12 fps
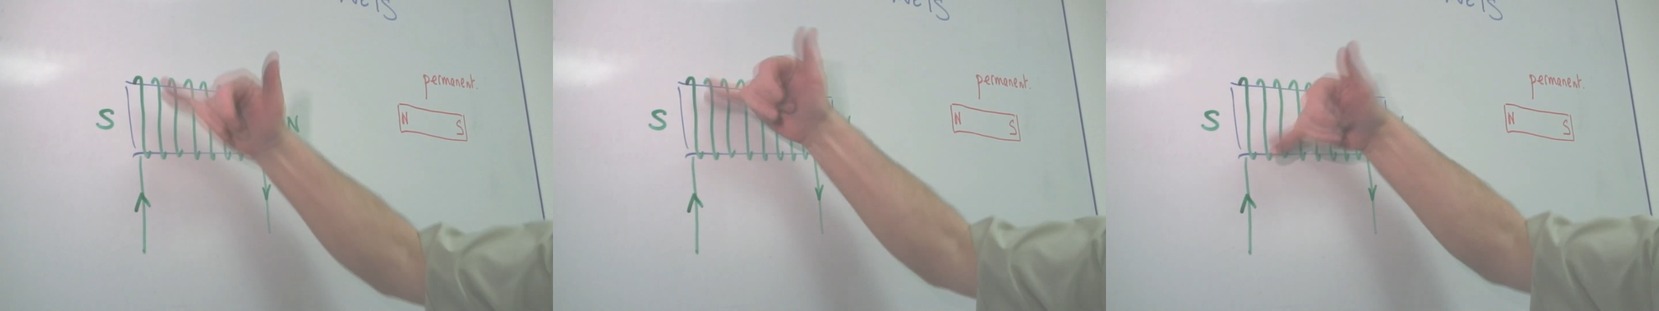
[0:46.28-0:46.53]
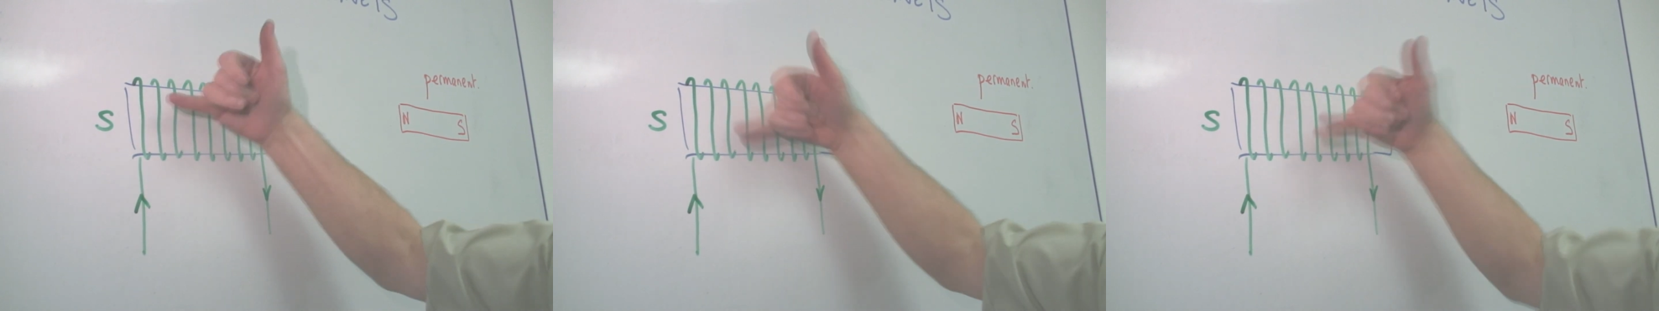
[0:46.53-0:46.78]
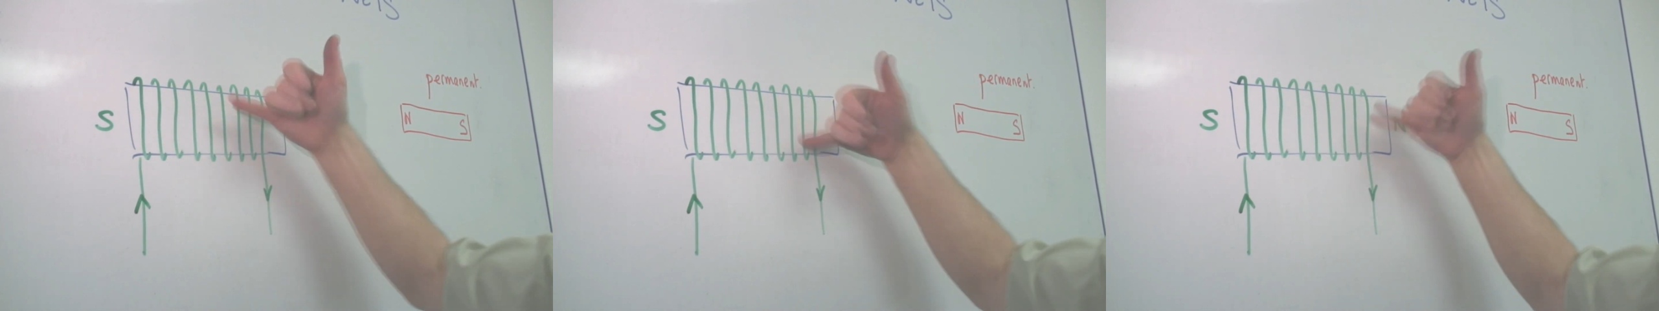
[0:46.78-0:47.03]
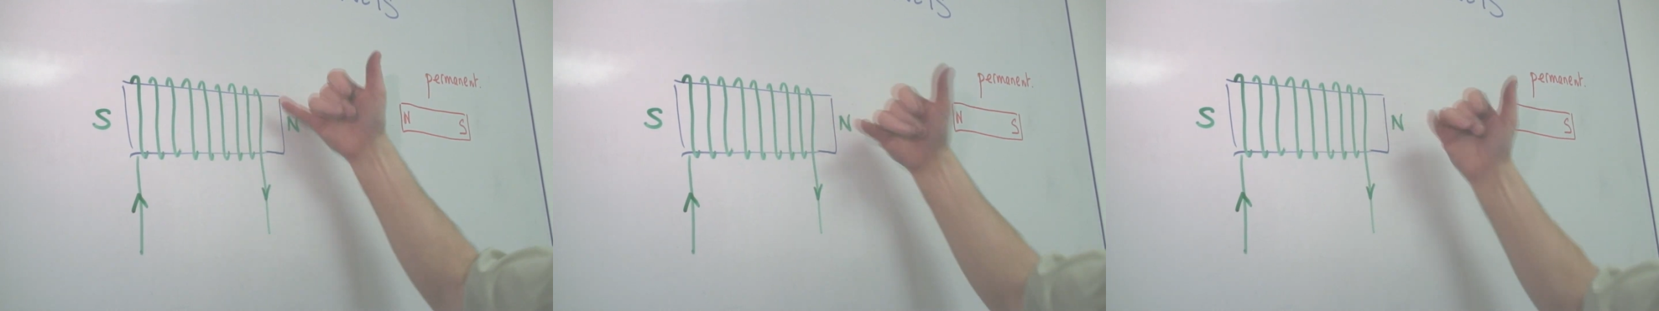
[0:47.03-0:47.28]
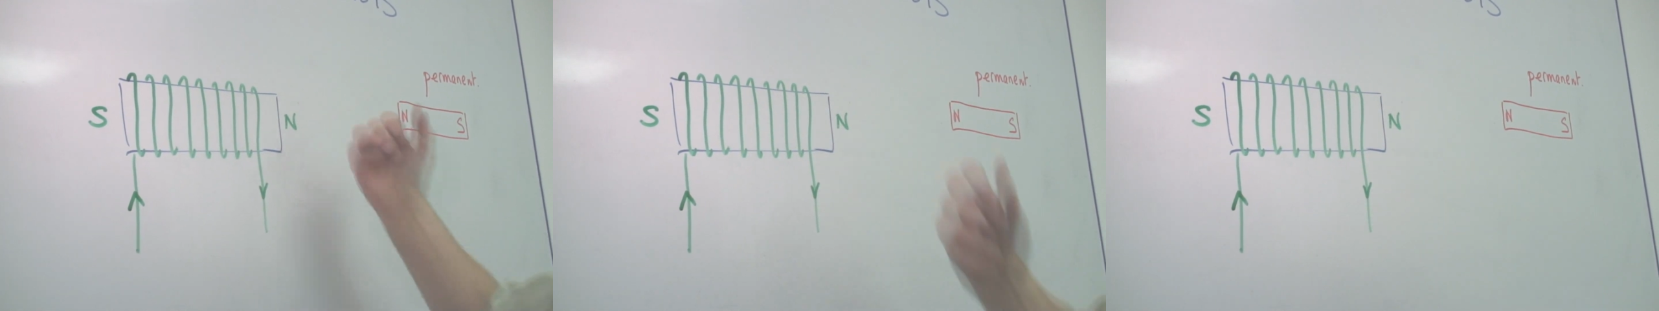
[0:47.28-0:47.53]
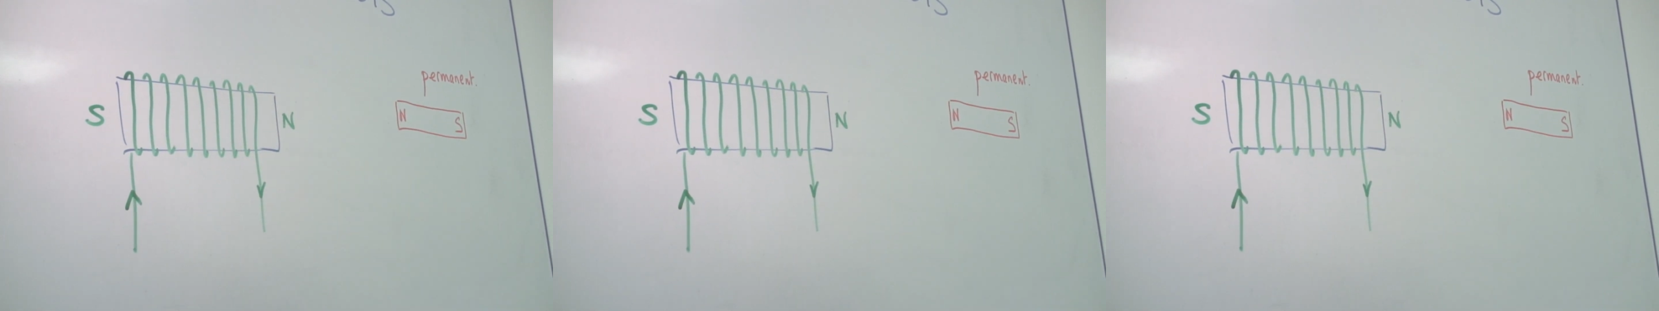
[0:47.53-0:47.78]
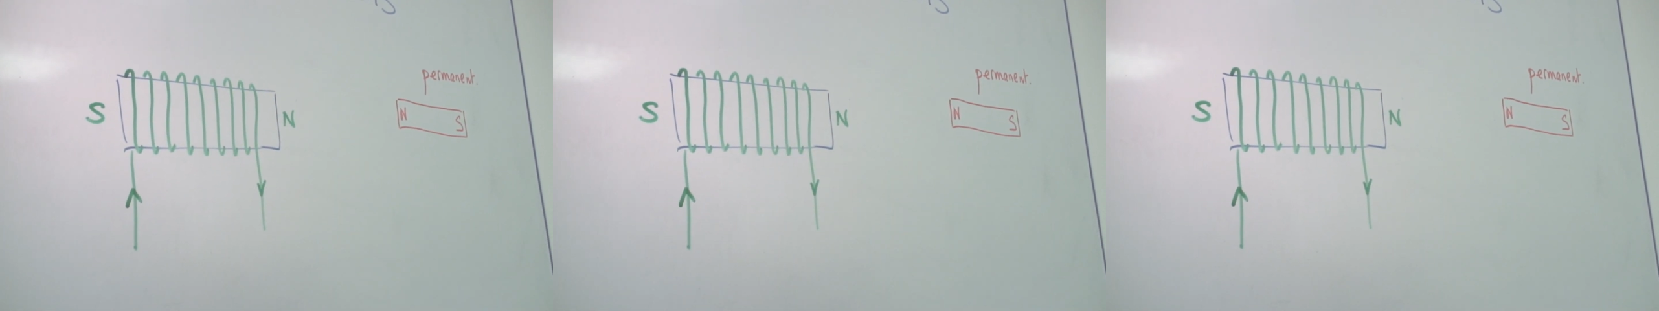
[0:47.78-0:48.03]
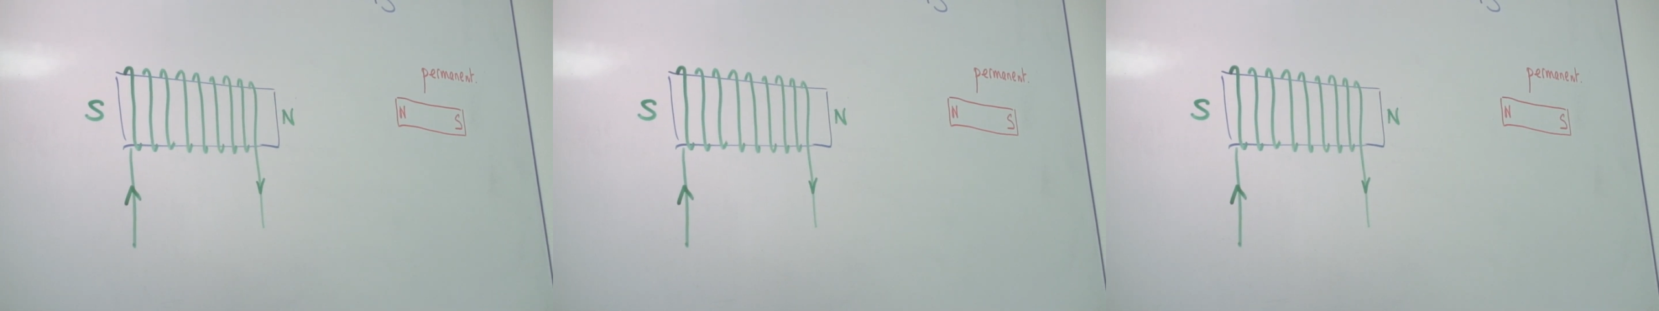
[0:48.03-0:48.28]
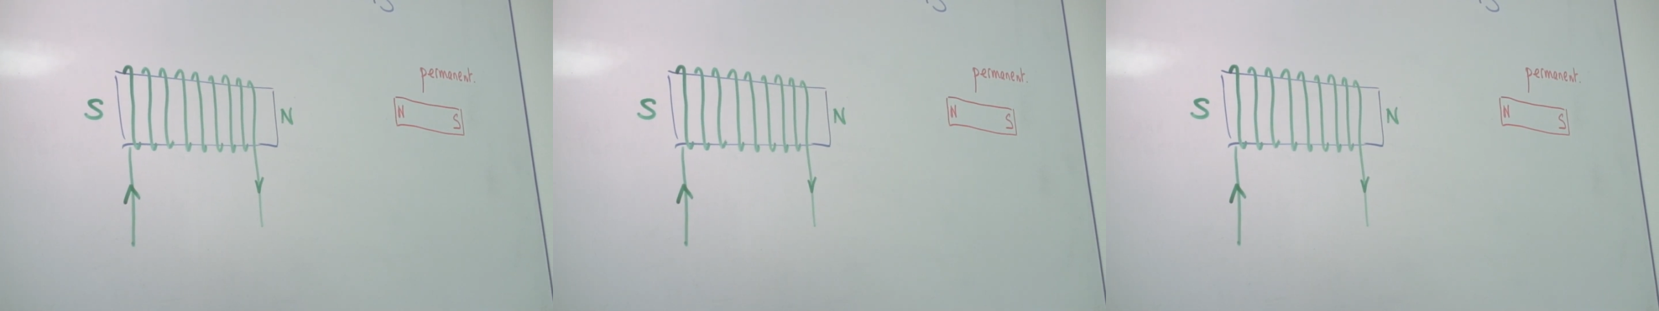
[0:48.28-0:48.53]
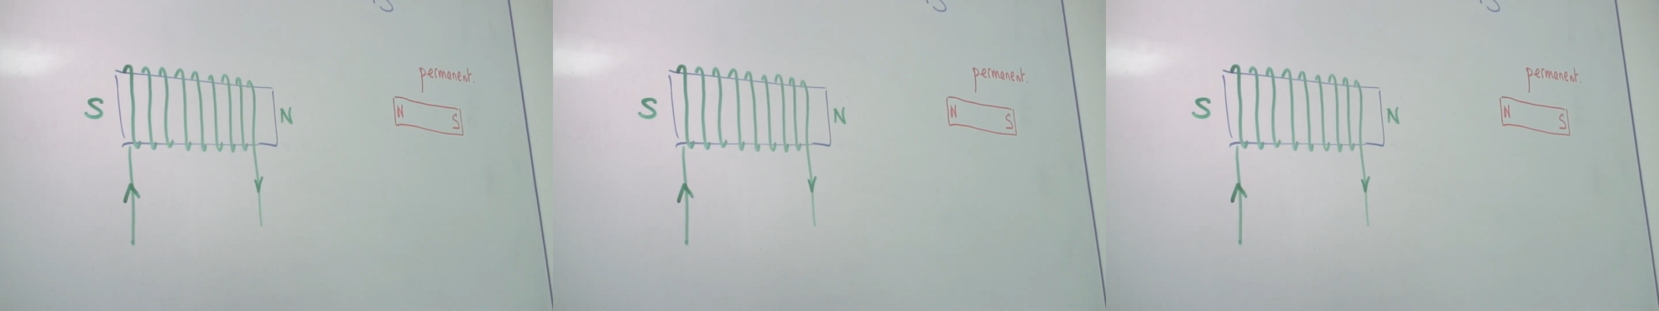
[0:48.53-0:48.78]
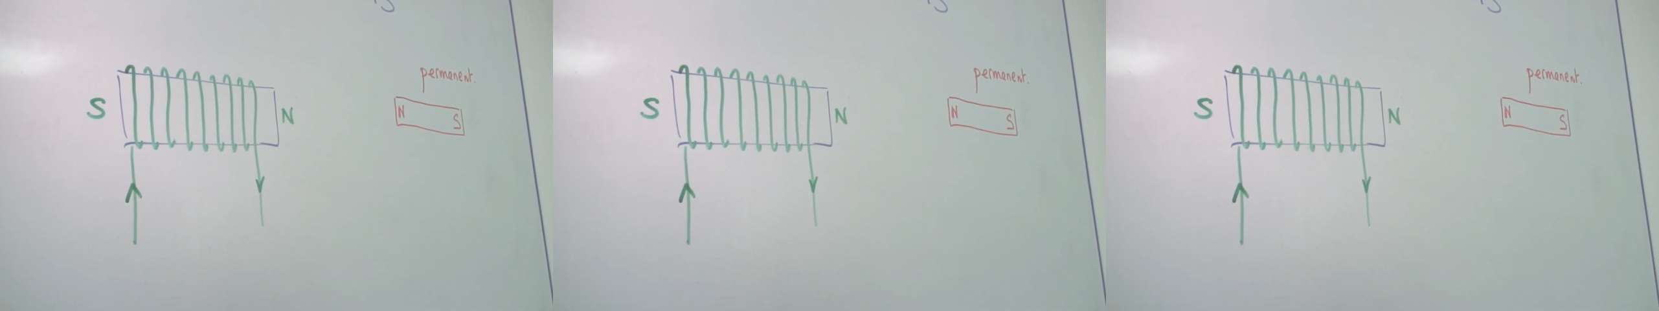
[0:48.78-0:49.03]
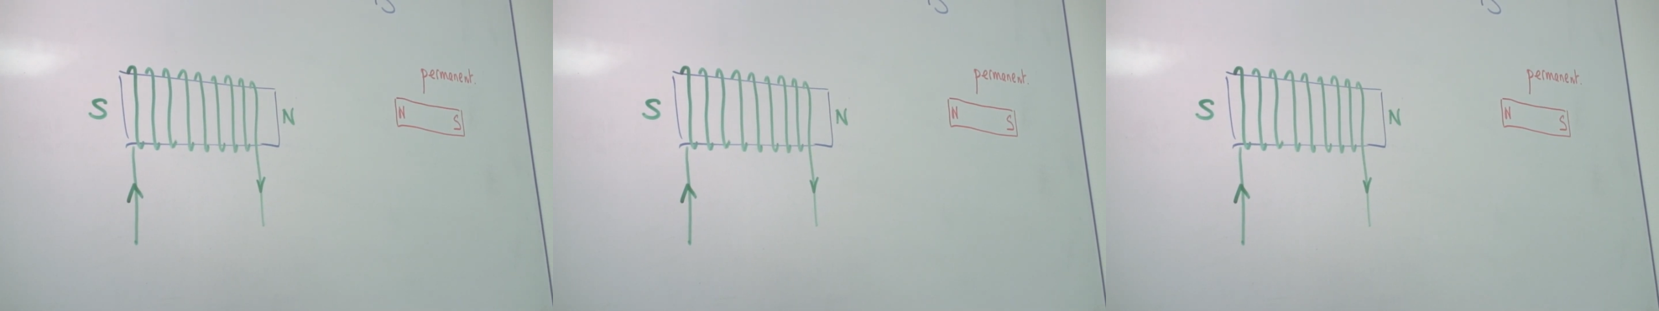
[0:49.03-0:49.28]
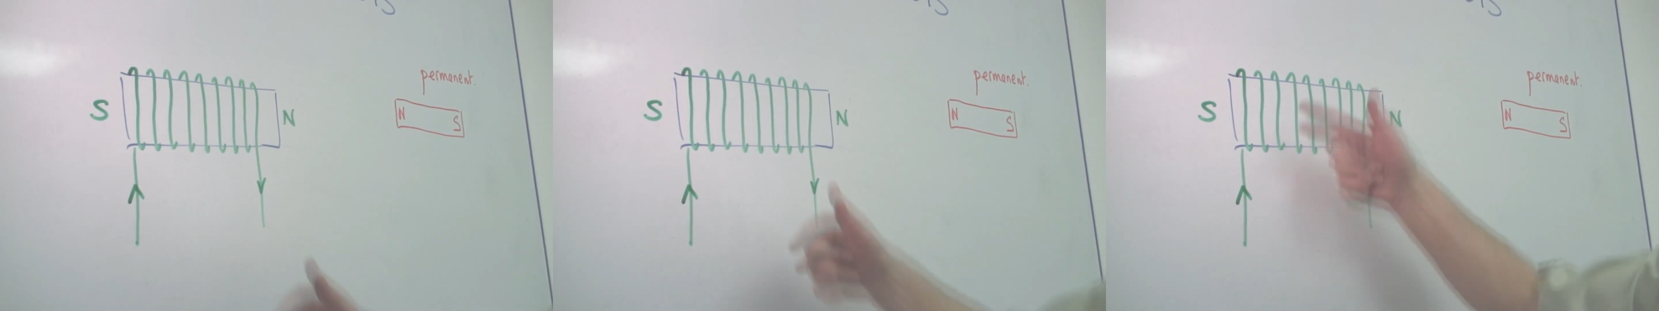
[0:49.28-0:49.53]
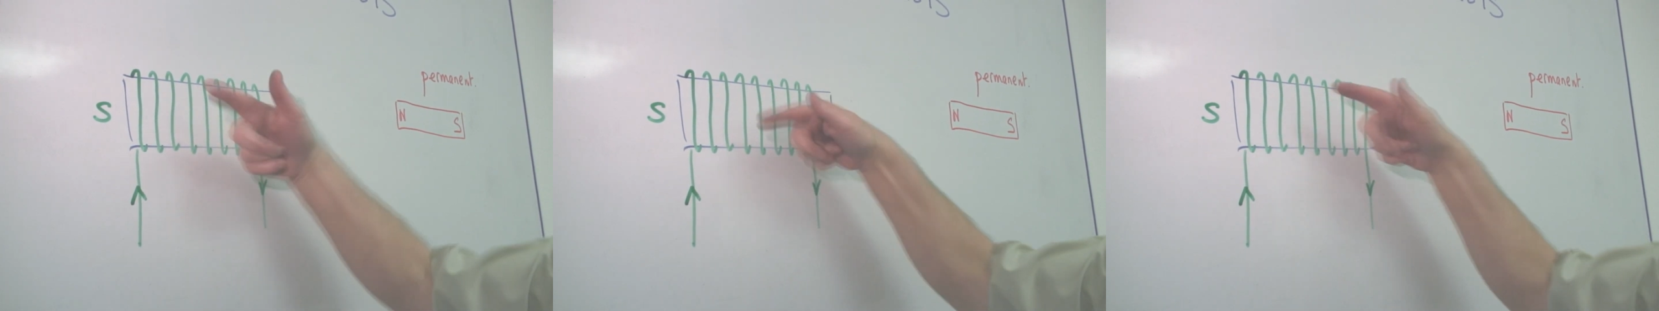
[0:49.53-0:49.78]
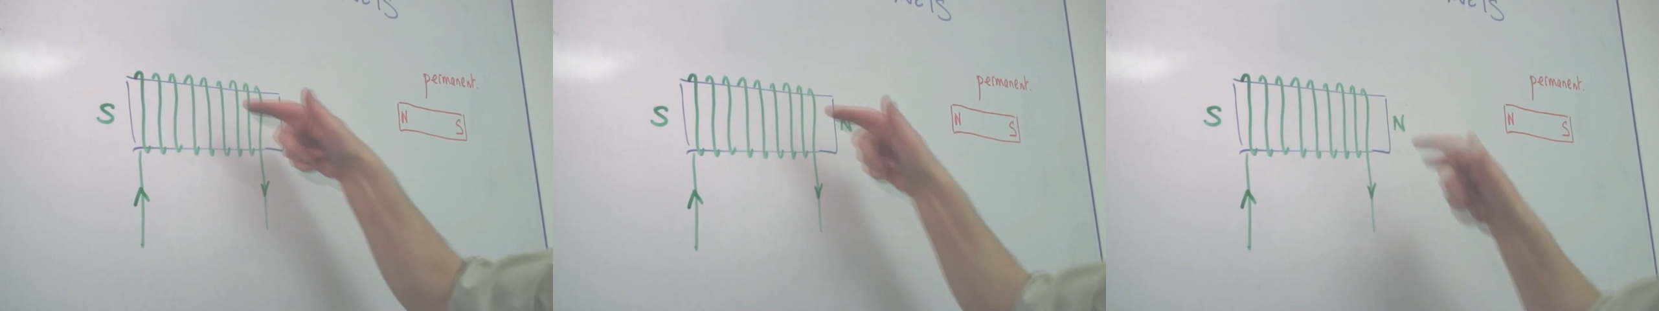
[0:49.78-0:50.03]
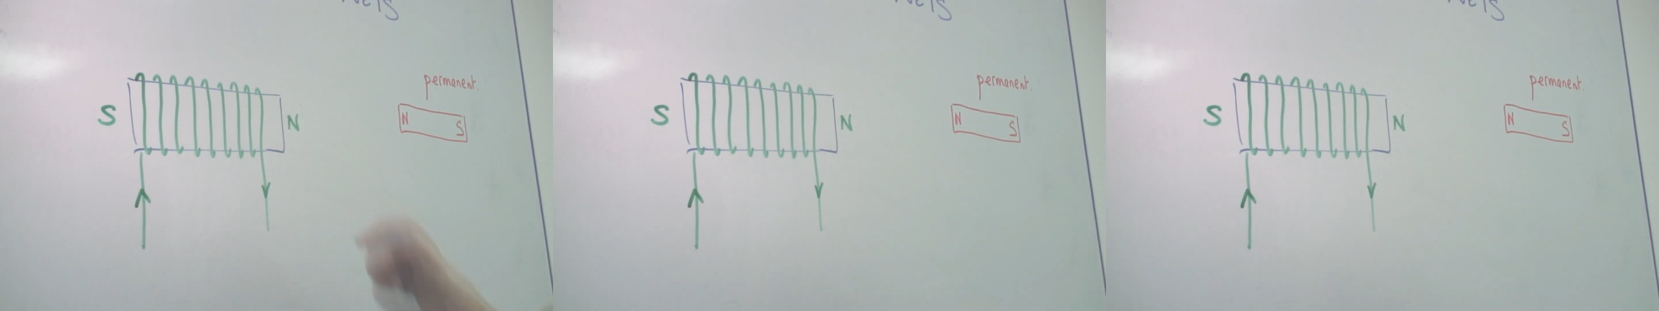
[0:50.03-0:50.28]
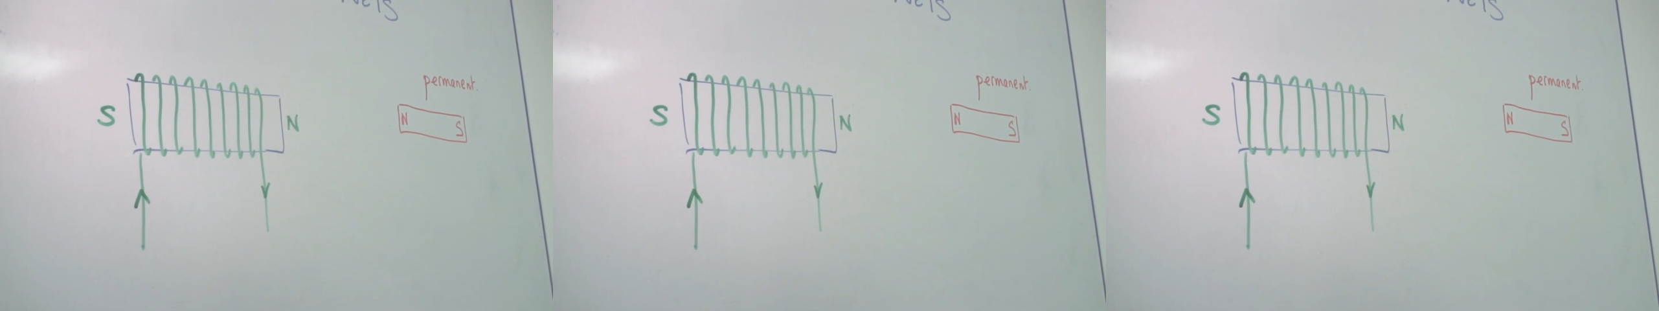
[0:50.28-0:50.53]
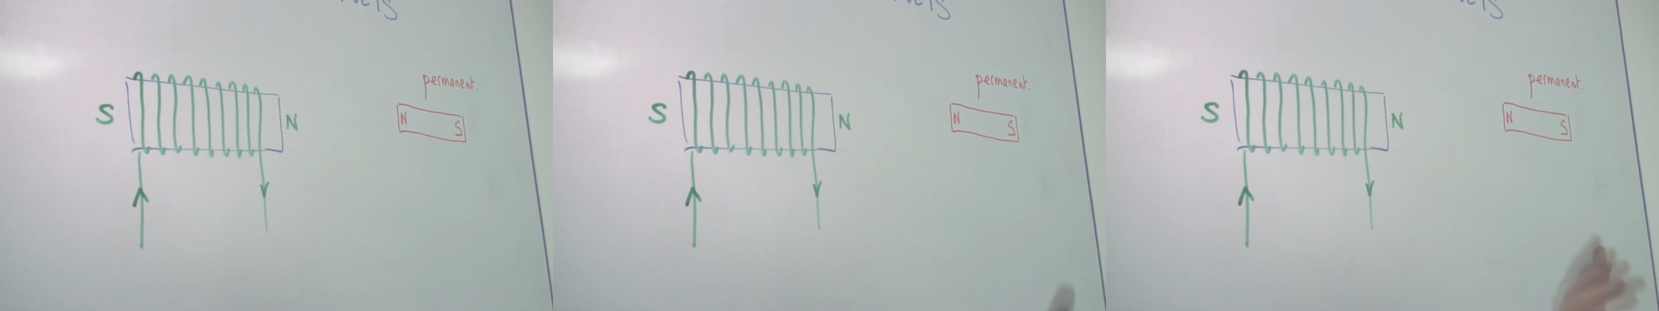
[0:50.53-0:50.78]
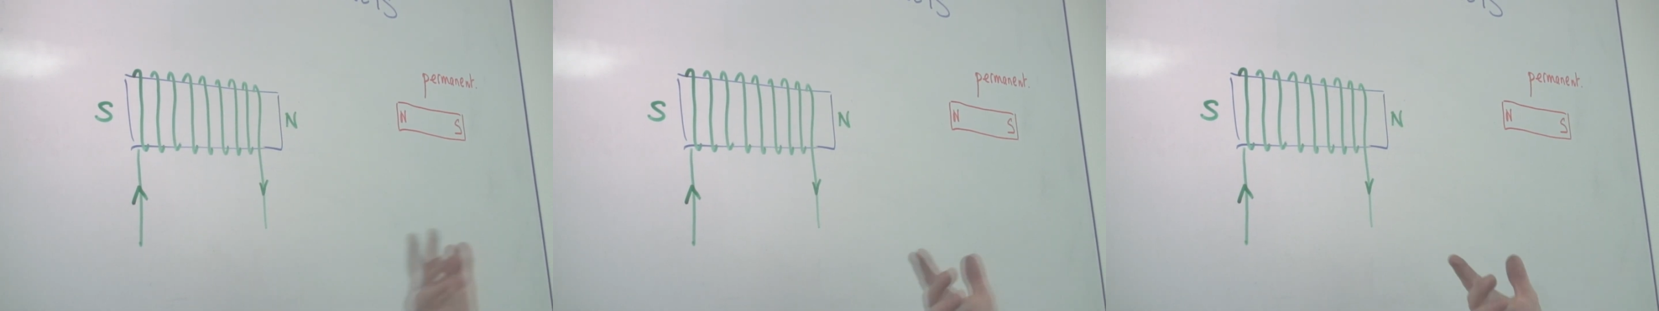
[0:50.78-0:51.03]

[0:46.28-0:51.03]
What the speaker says: [unreadable: no face in view]